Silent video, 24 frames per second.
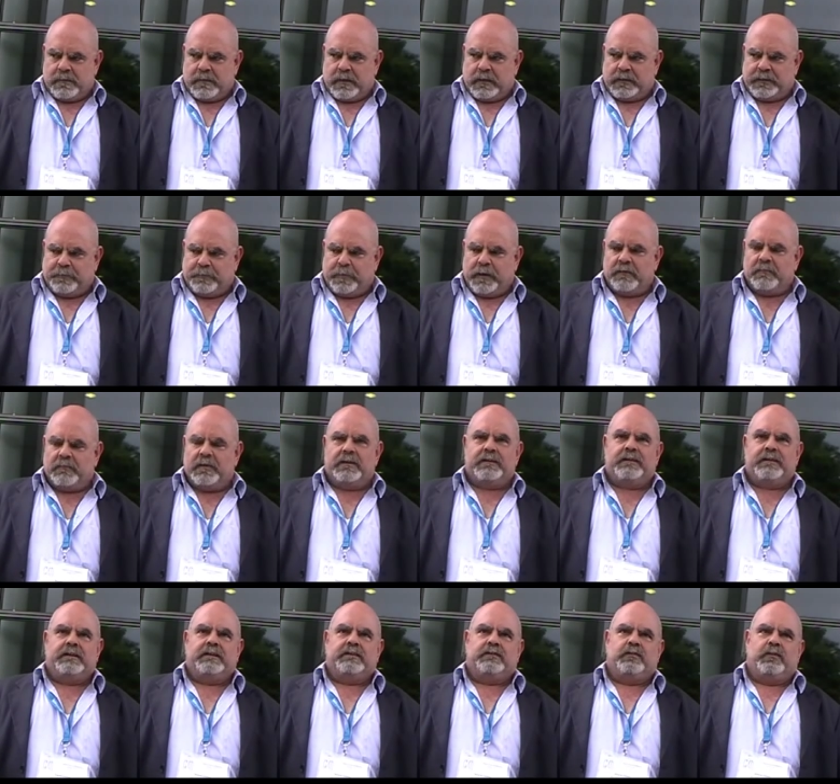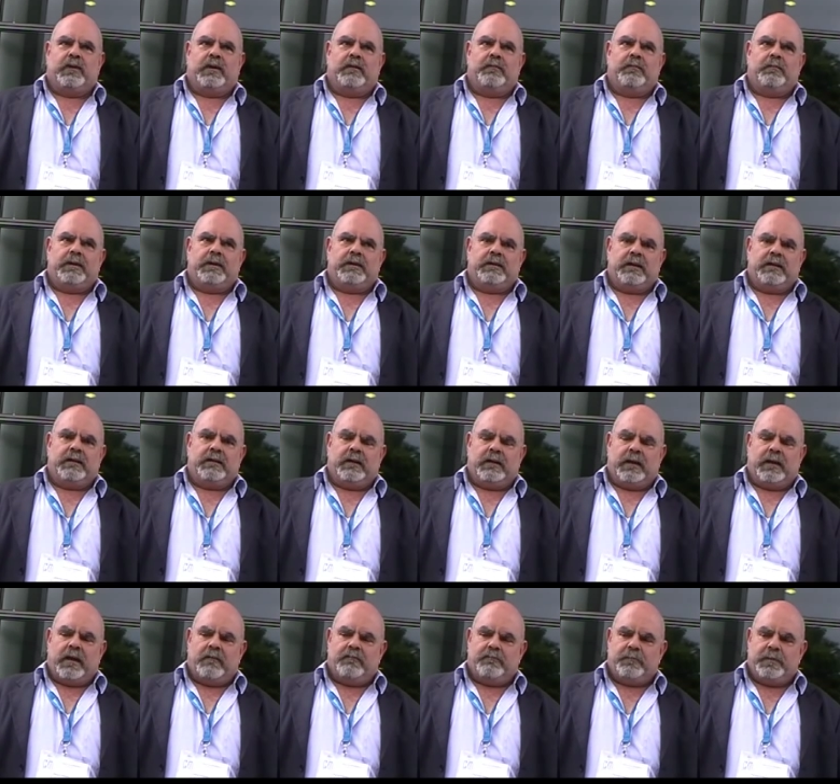experiments that were been,
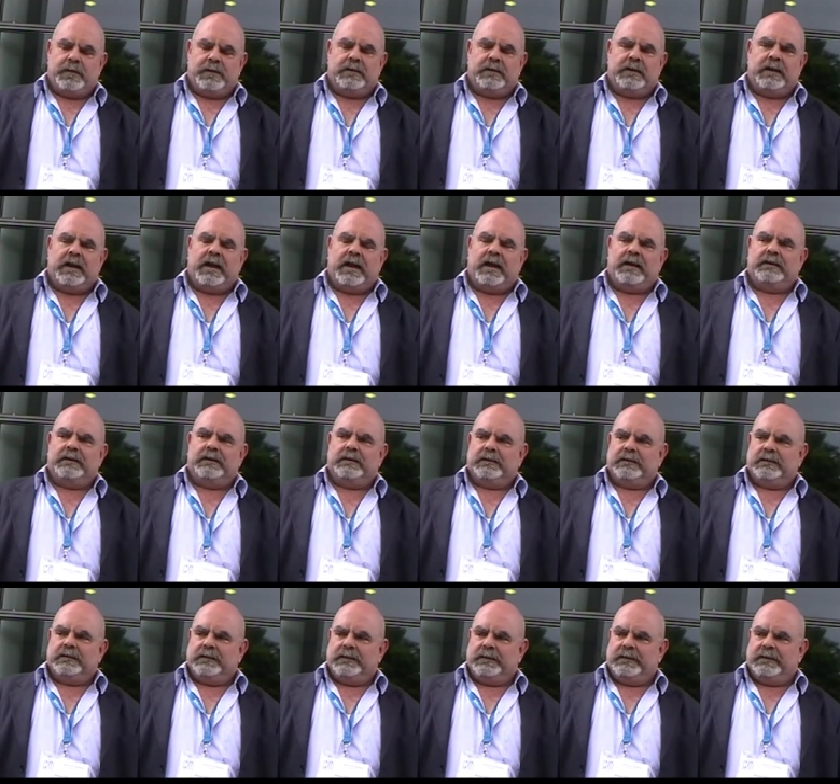have been done